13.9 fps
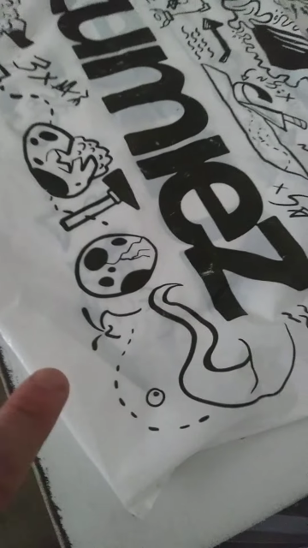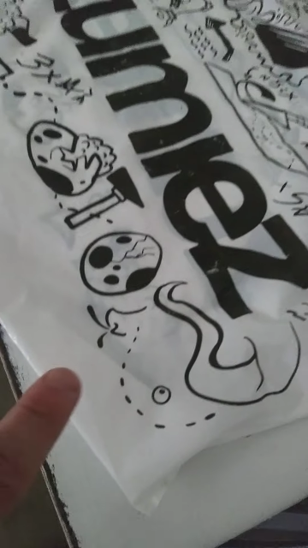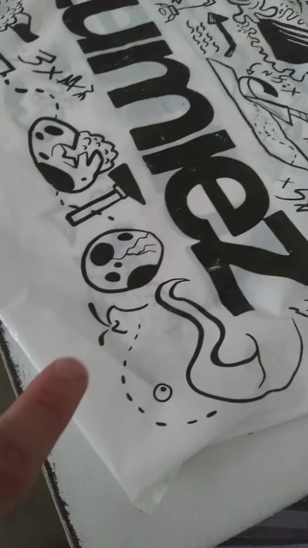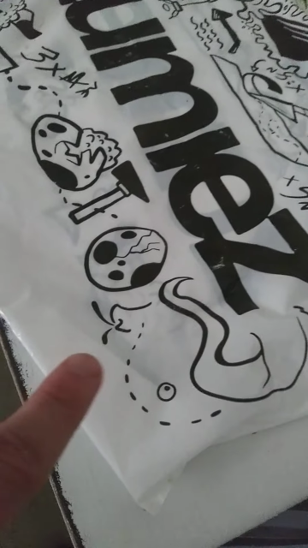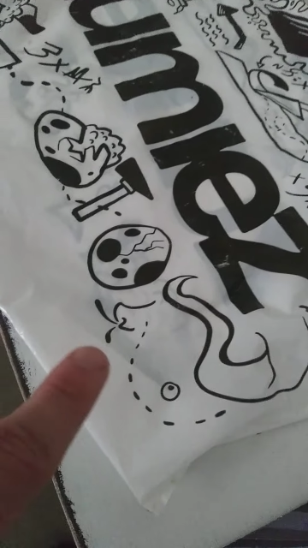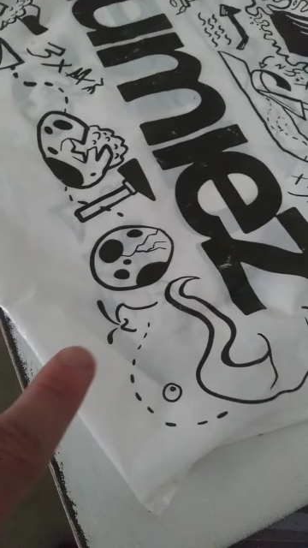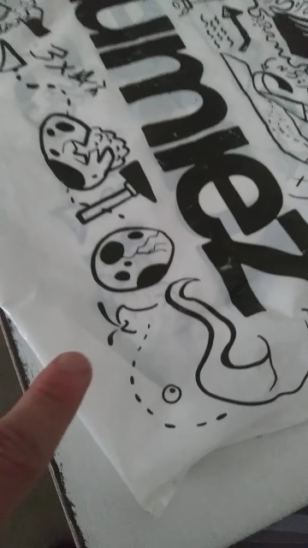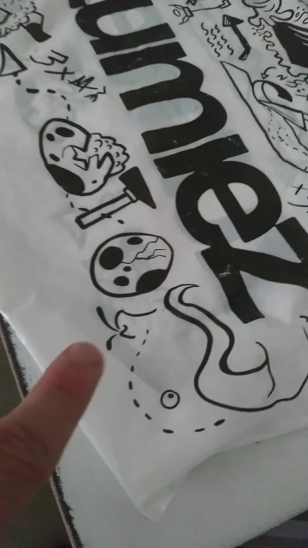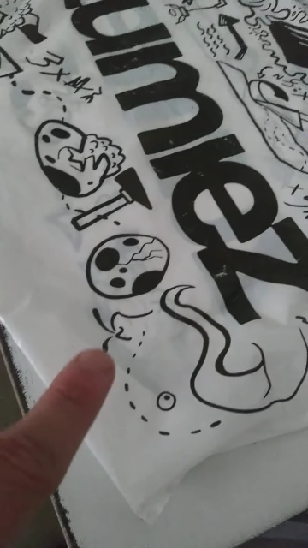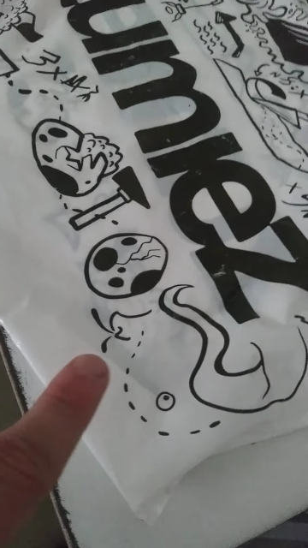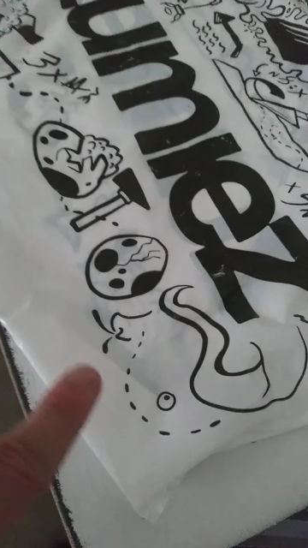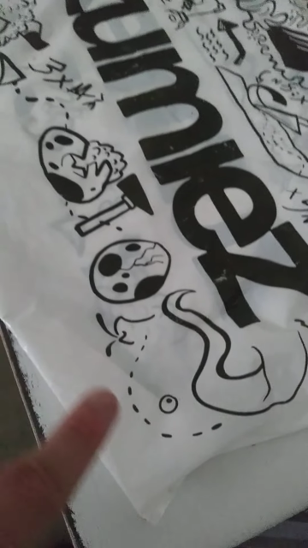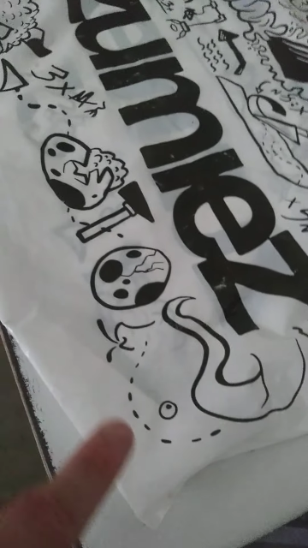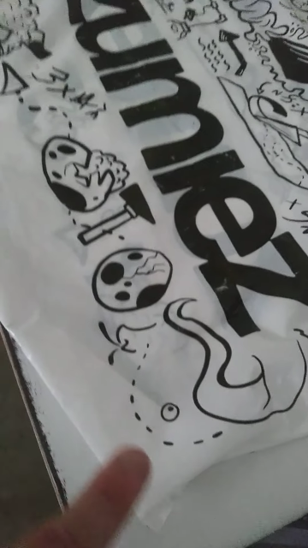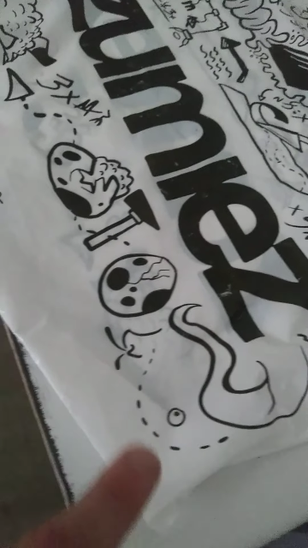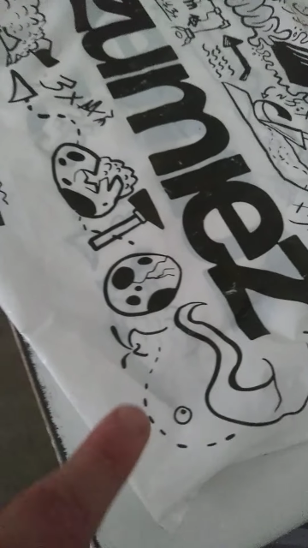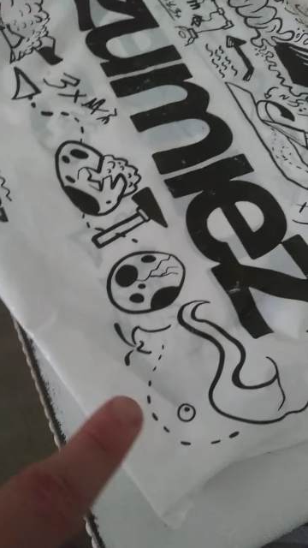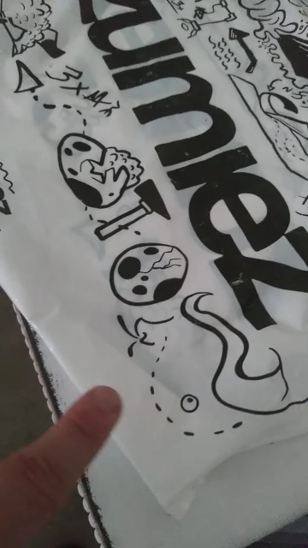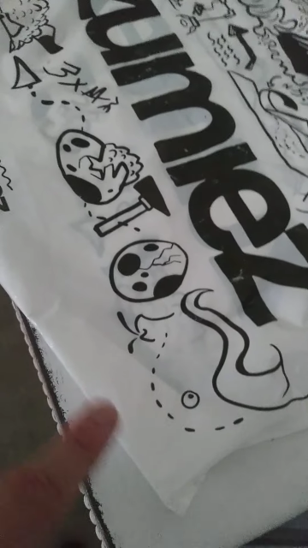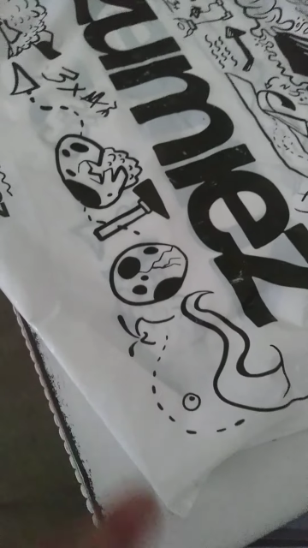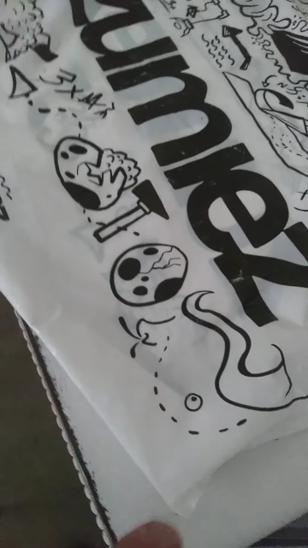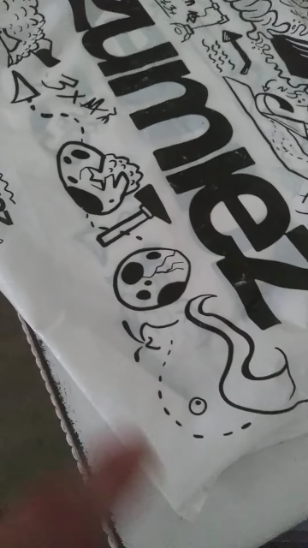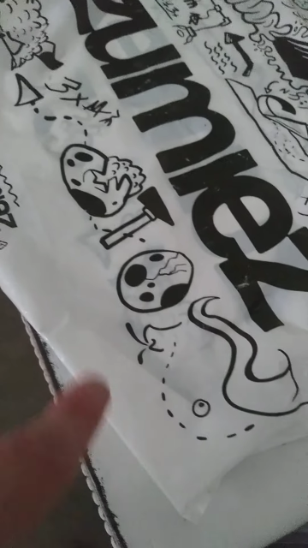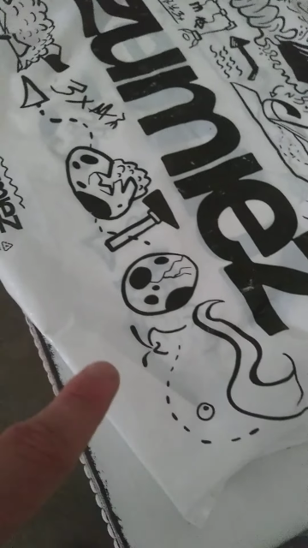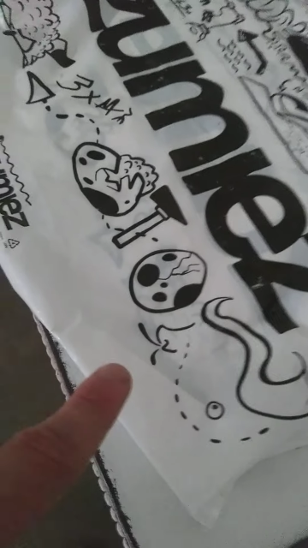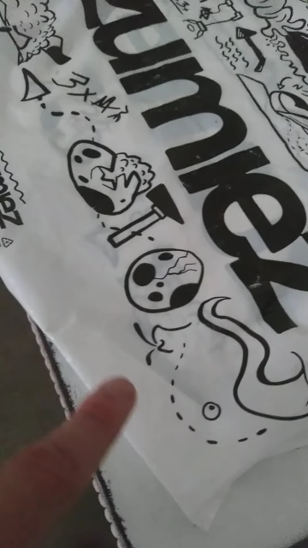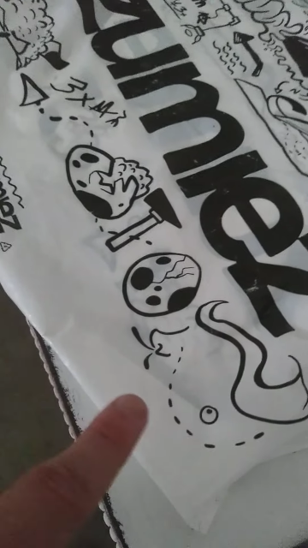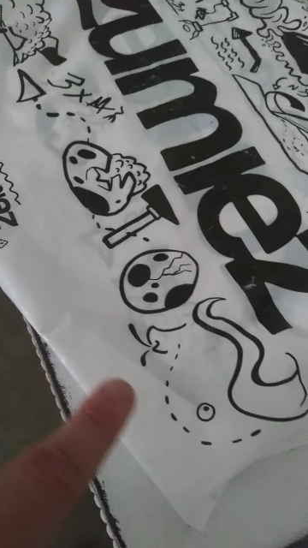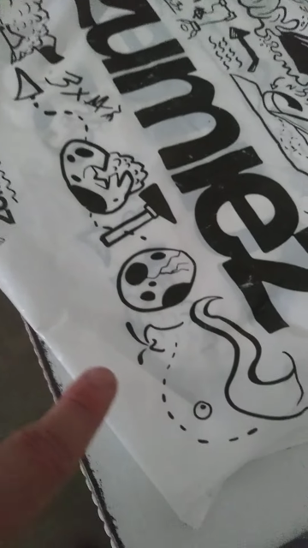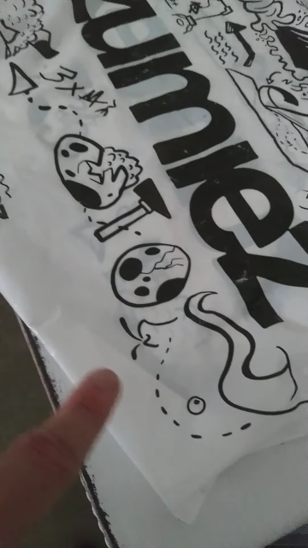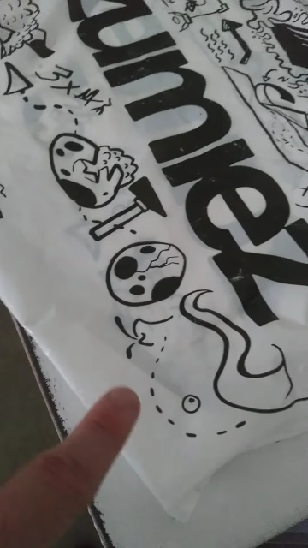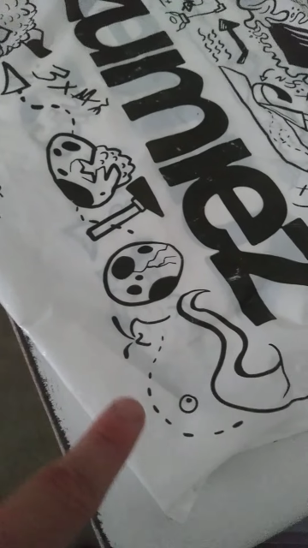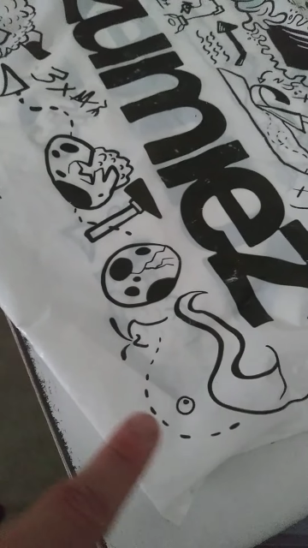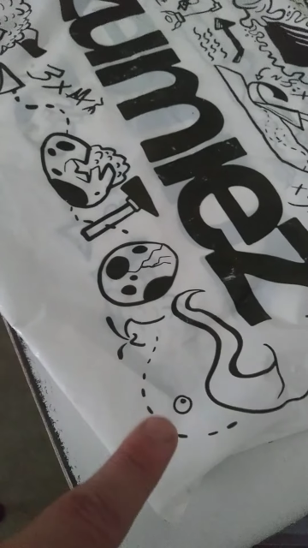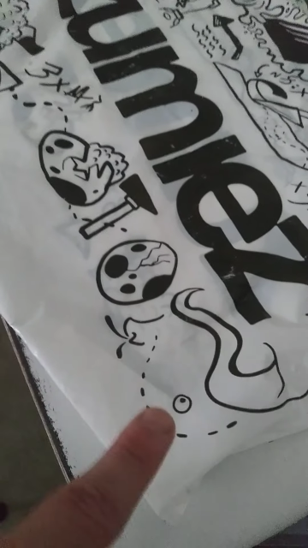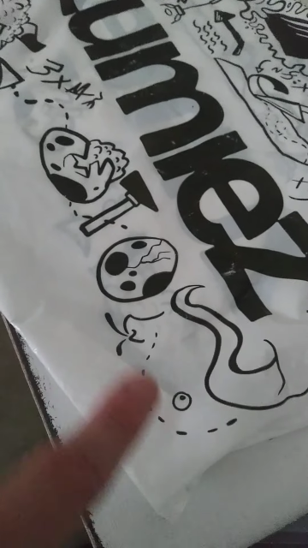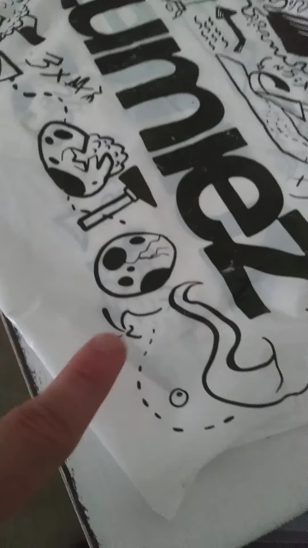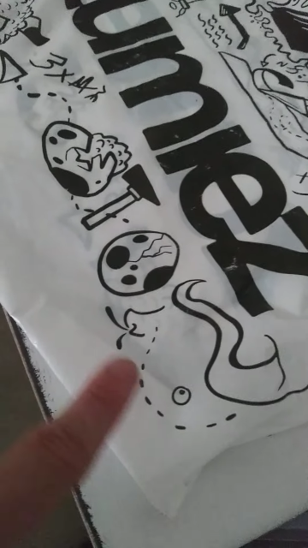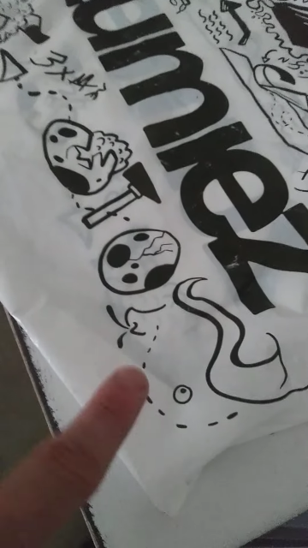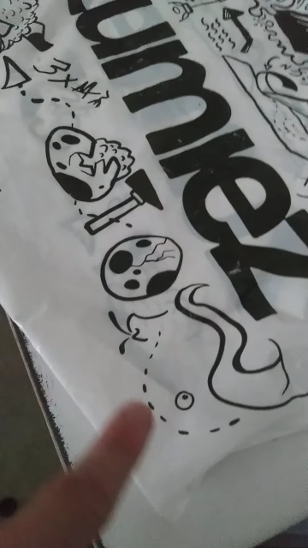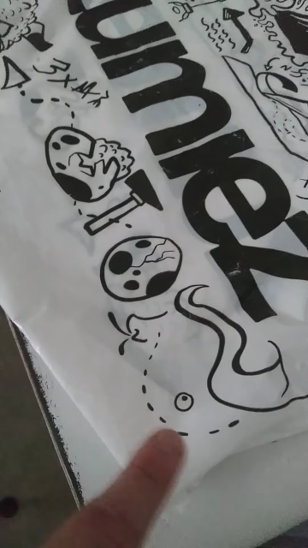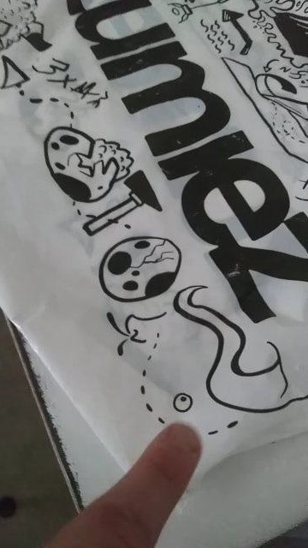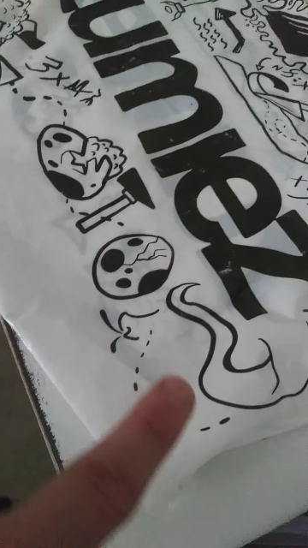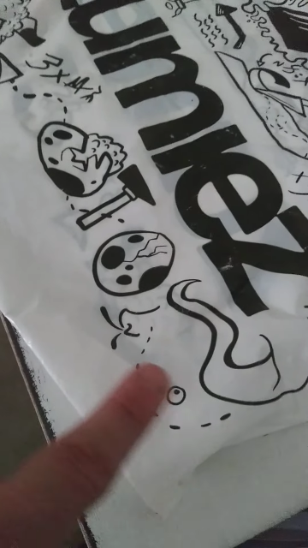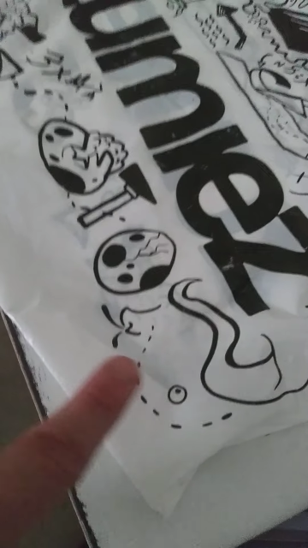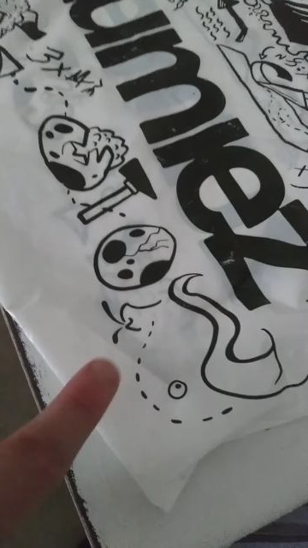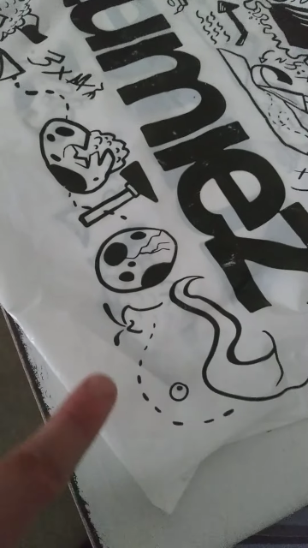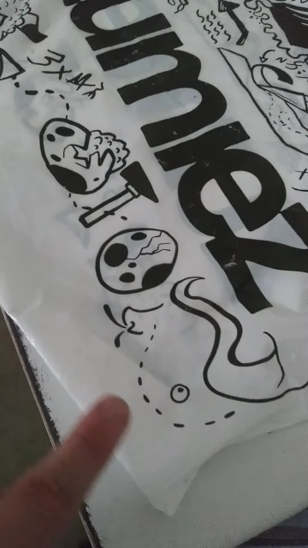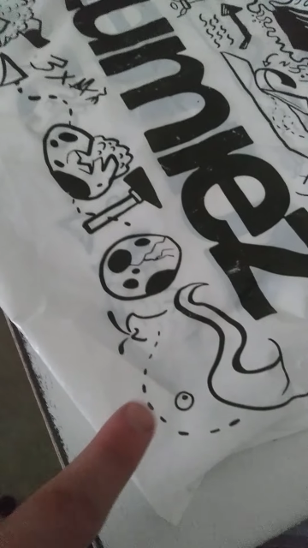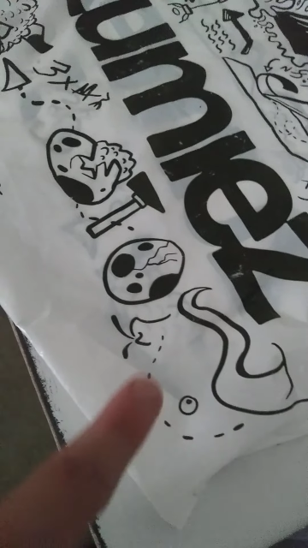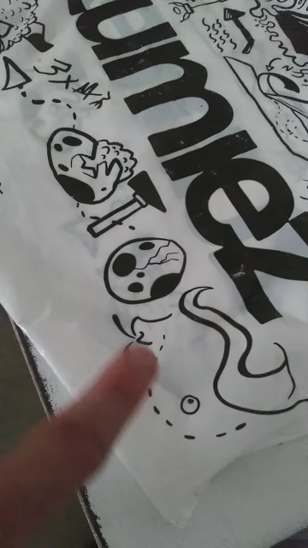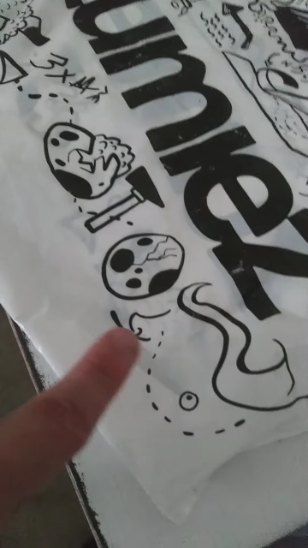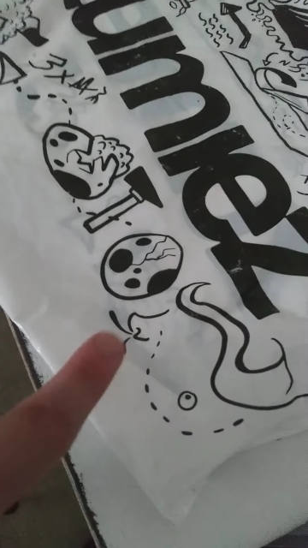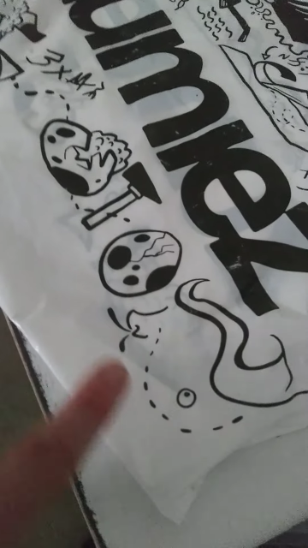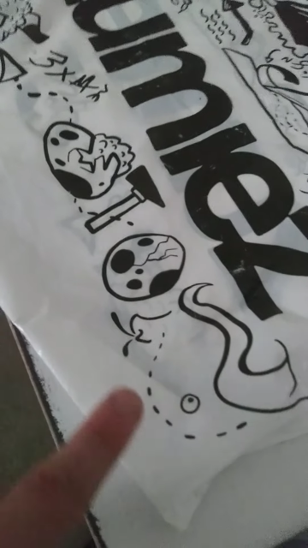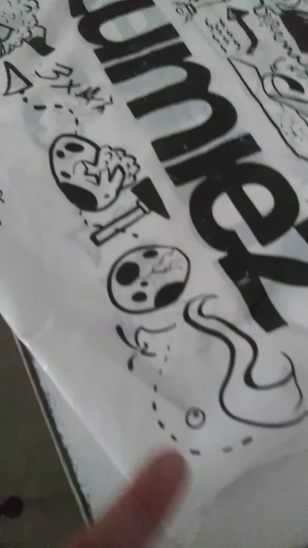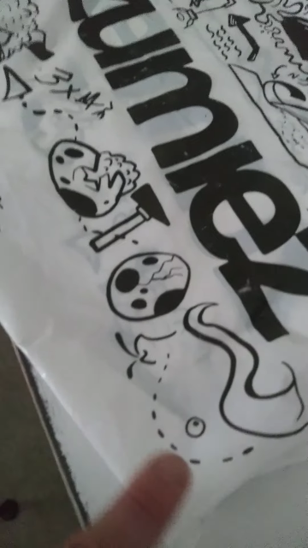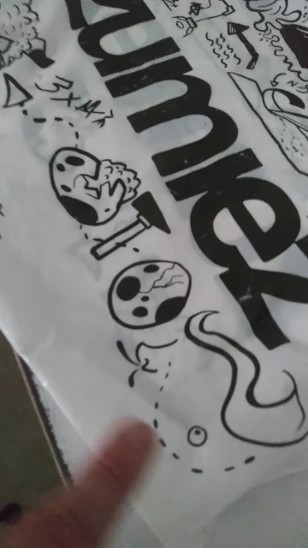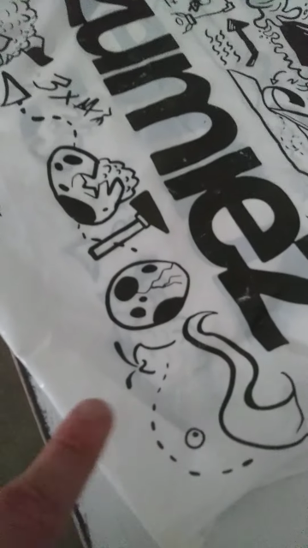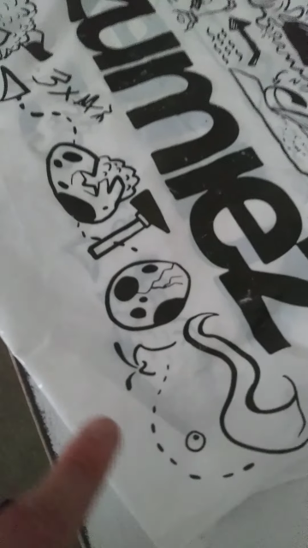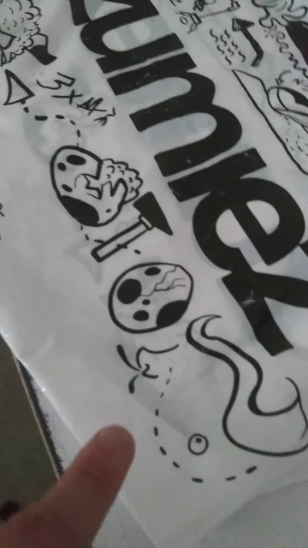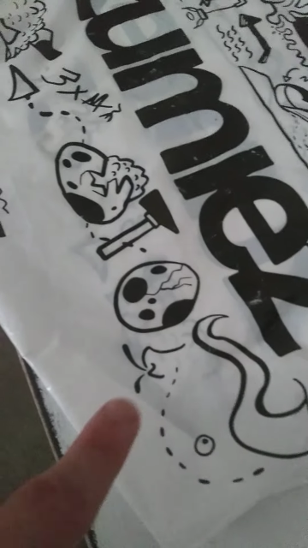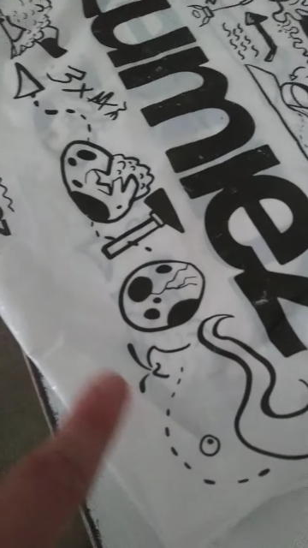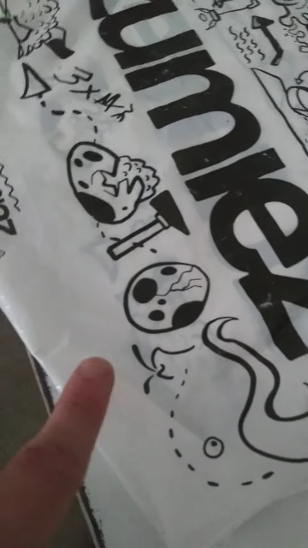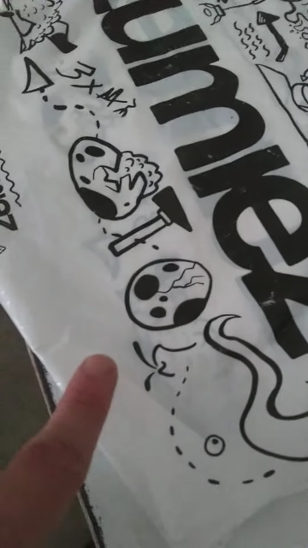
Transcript: [unreadable: no face in view]